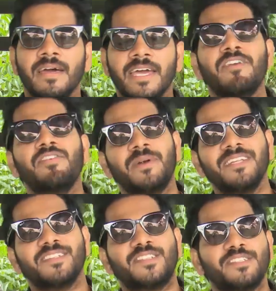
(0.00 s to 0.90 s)
Hey
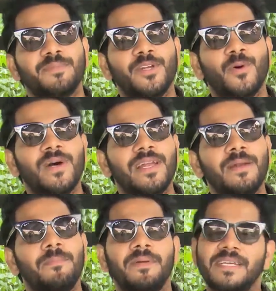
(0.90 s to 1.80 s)
everybody, this is me Noel.
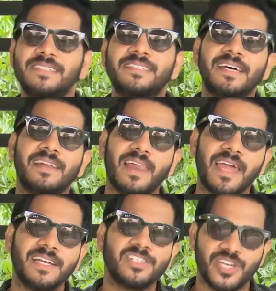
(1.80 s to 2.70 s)
Please
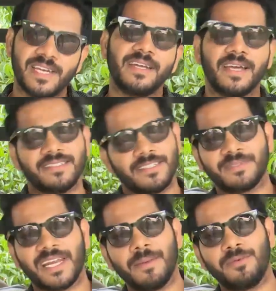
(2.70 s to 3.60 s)
like, share and
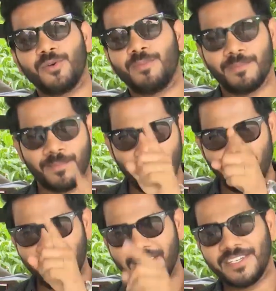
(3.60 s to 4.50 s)
subscribe to
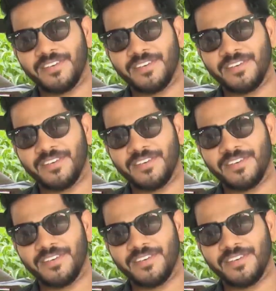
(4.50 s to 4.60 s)
Mirror